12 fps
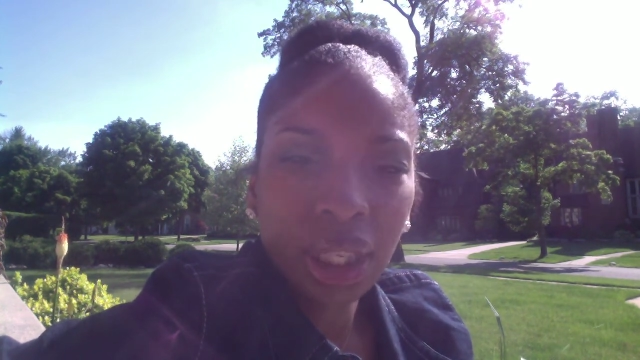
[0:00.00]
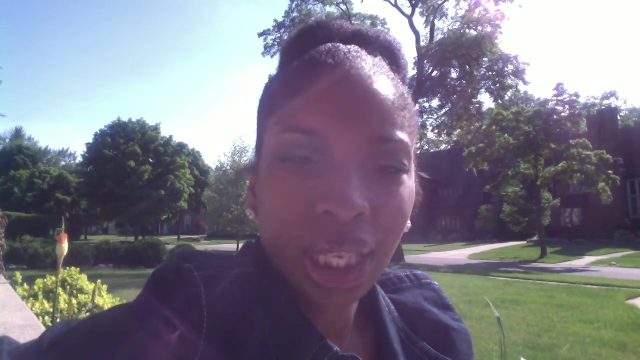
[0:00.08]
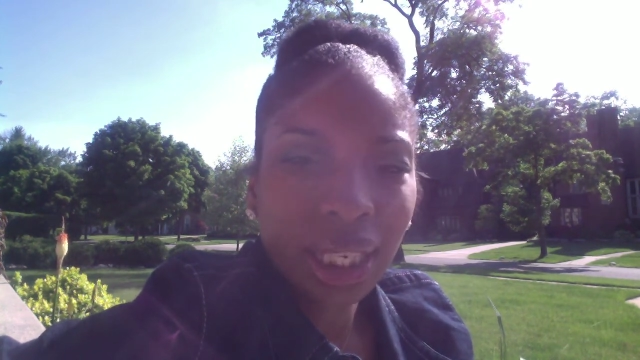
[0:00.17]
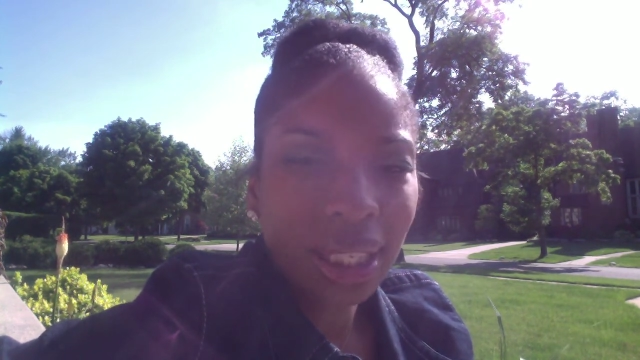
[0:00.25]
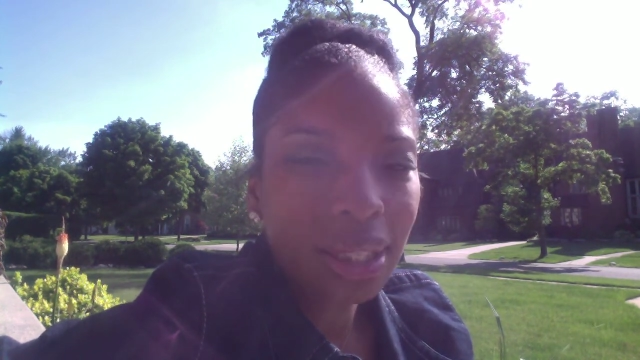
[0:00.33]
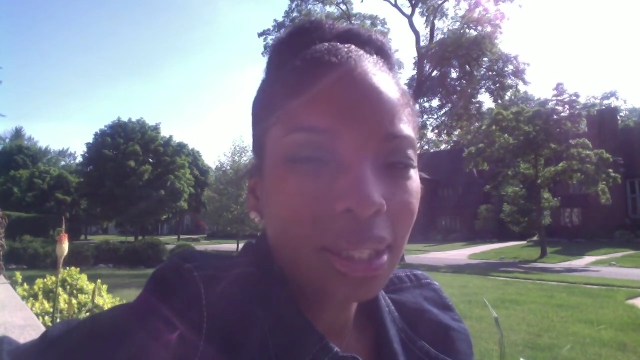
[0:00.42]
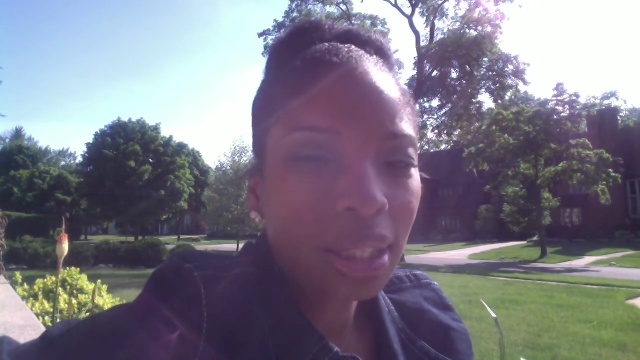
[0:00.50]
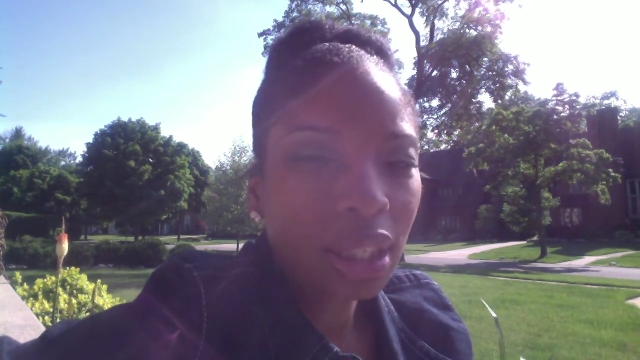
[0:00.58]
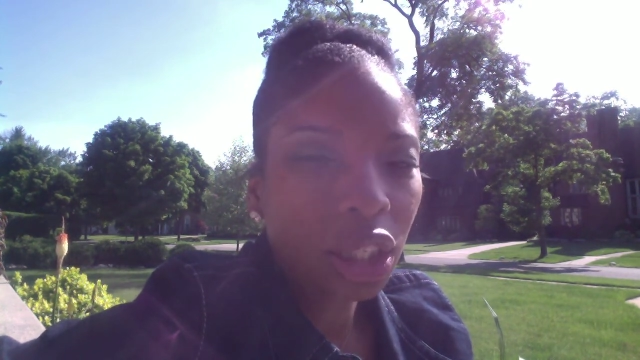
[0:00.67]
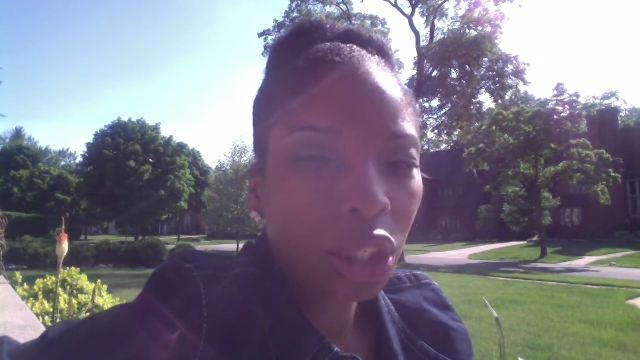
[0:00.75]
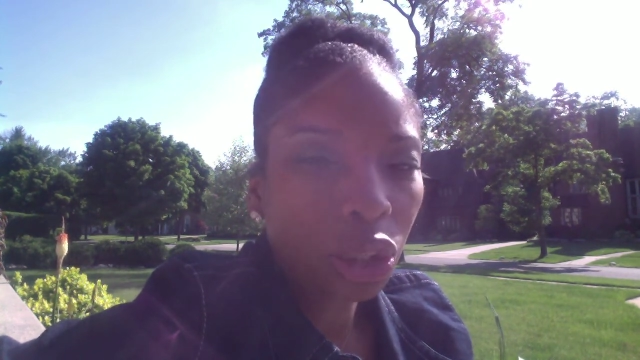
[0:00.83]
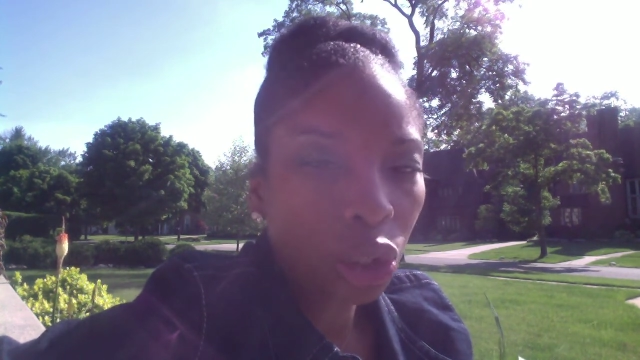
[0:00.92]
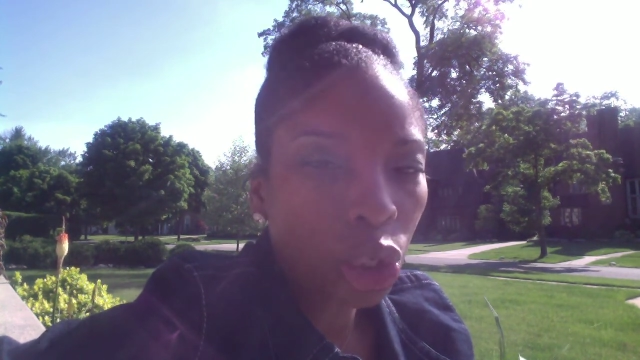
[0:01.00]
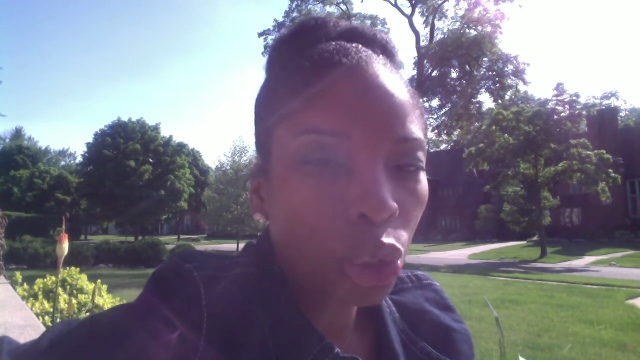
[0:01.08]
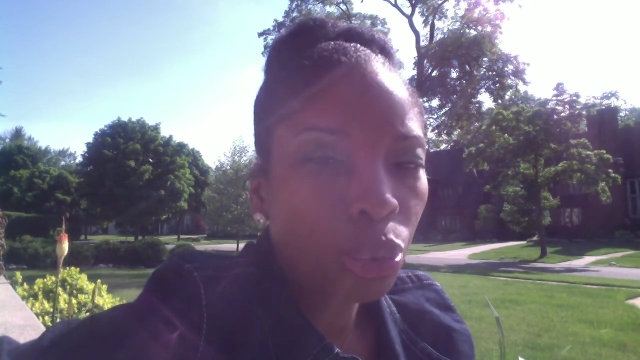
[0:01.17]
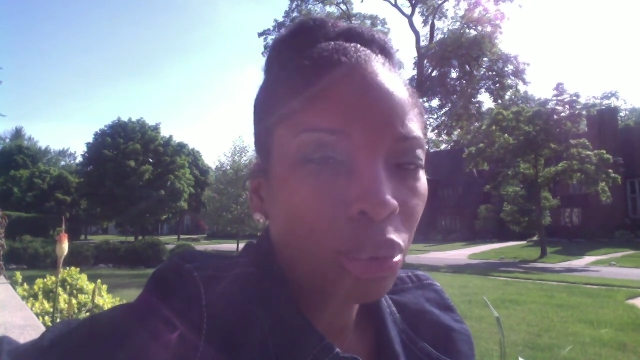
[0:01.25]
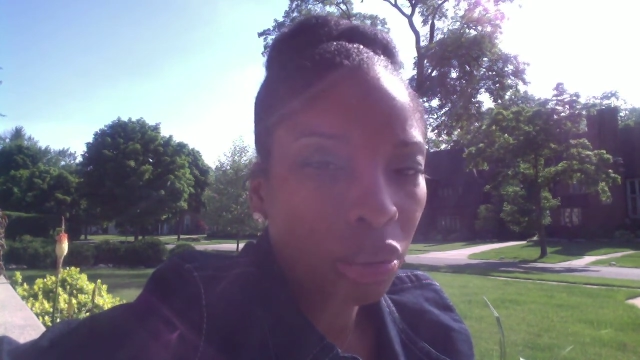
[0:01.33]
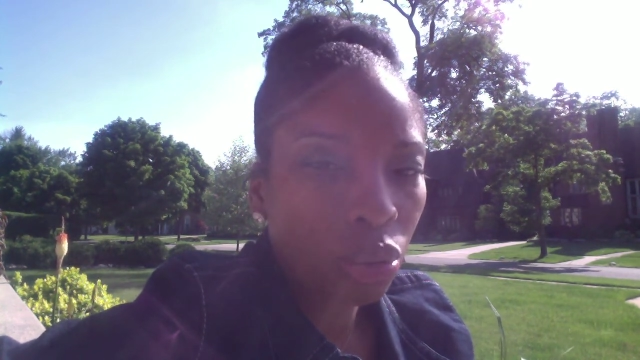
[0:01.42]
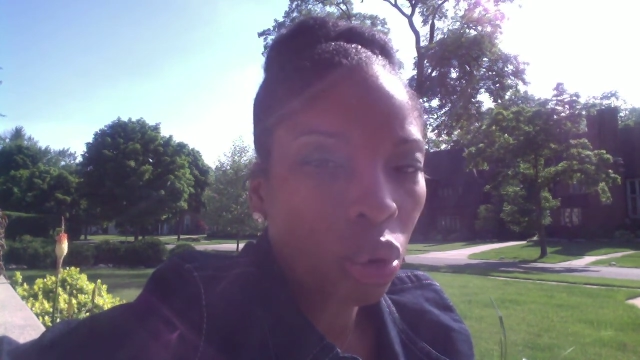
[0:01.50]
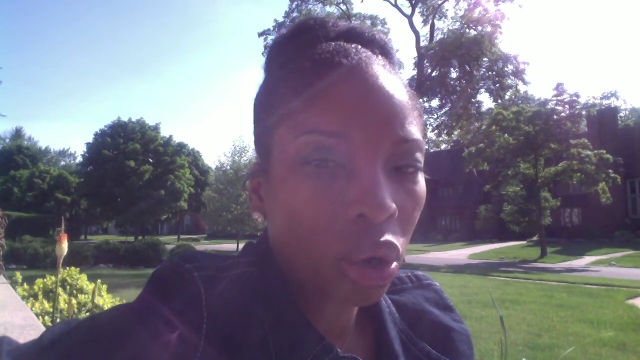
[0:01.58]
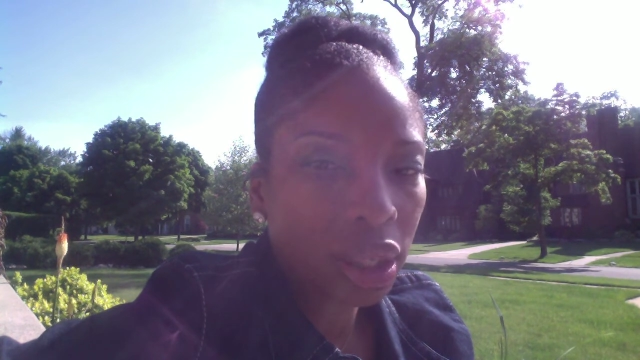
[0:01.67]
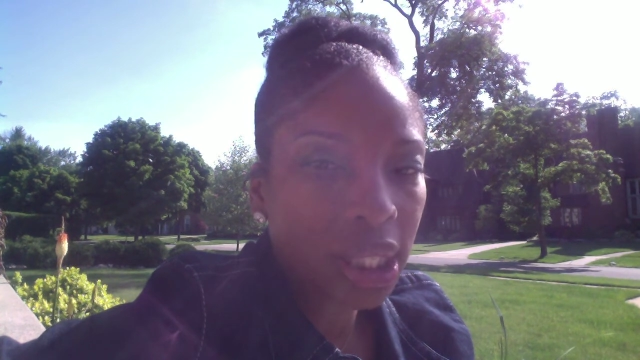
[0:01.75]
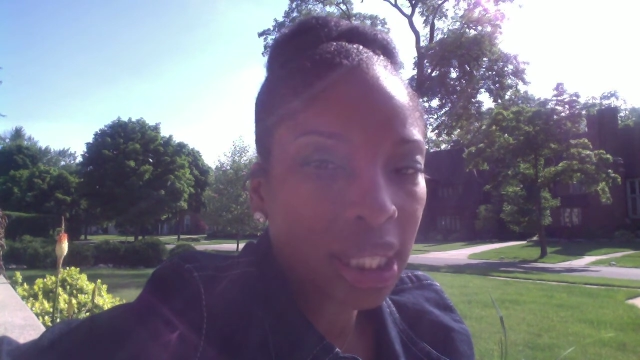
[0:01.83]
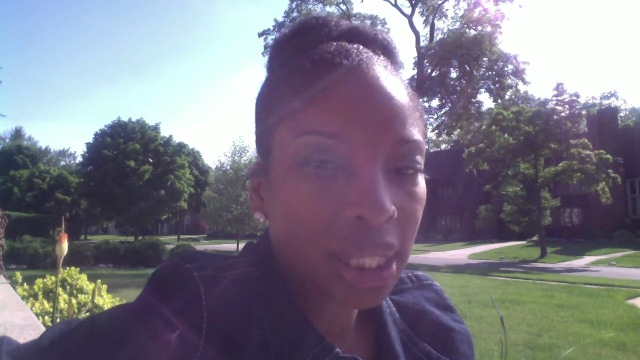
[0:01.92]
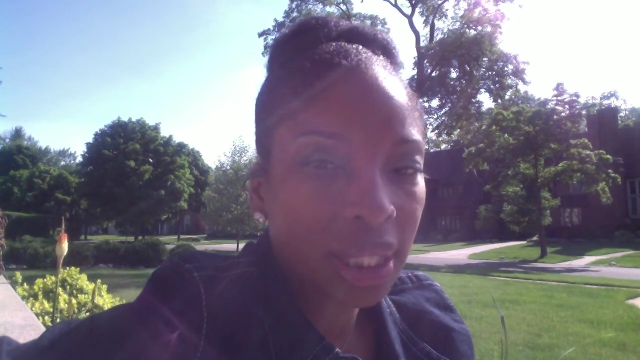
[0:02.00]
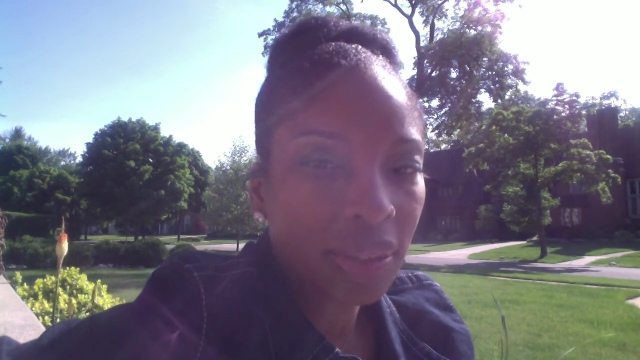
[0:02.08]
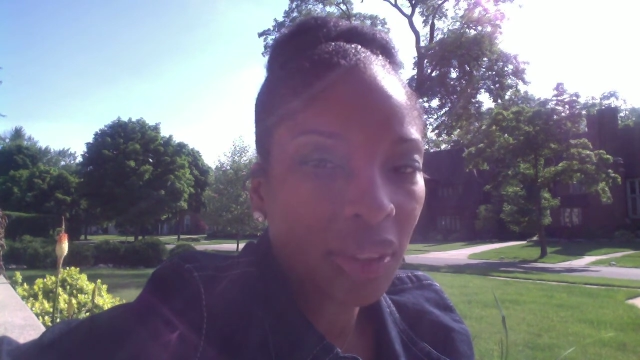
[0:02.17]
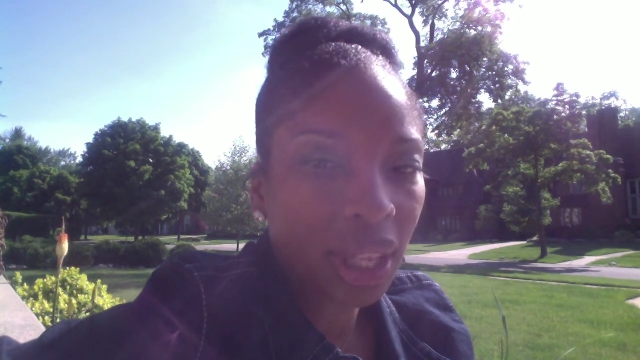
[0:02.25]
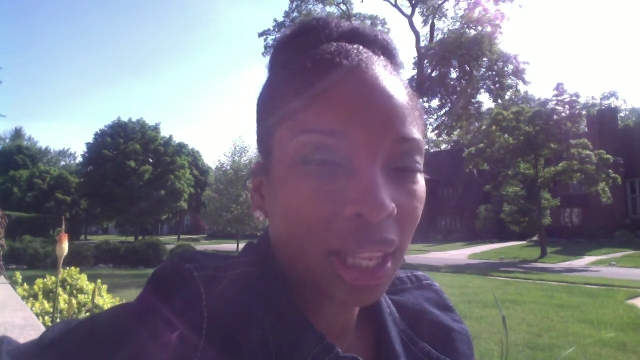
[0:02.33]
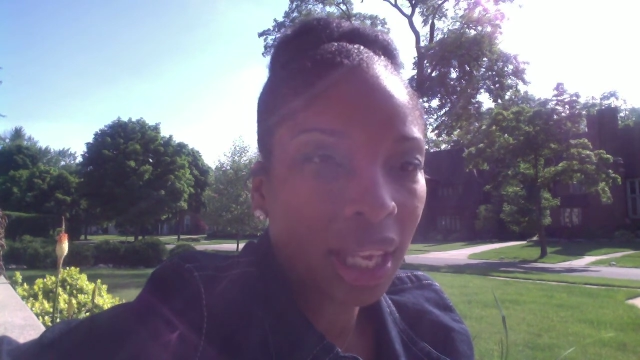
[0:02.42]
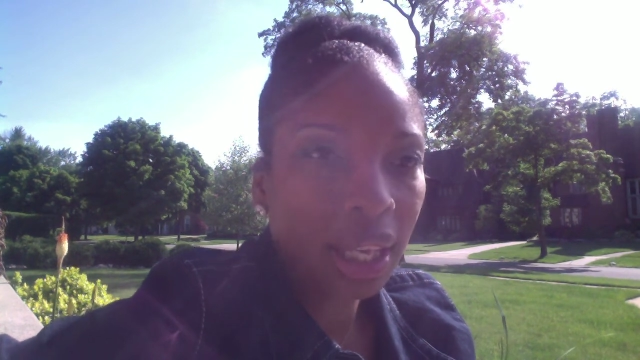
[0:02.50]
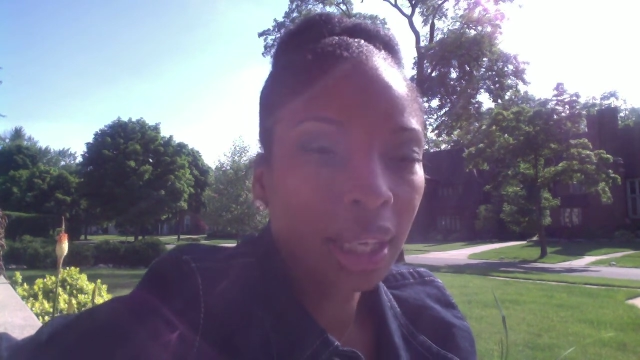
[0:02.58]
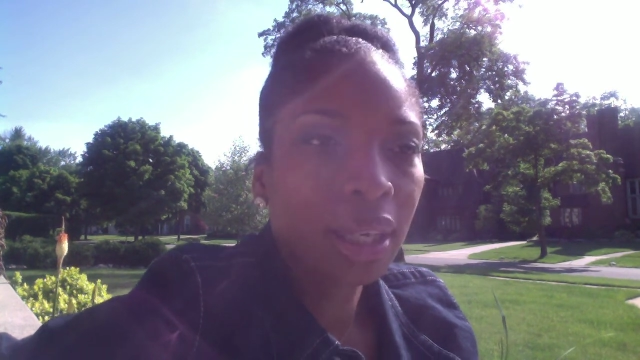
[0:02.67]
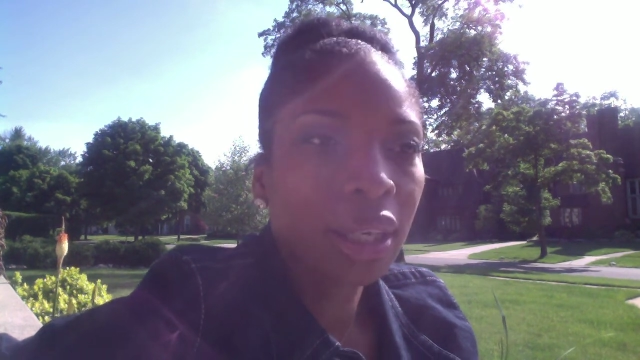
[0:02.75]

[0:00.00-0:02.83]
that it's a little bit more extensive than that.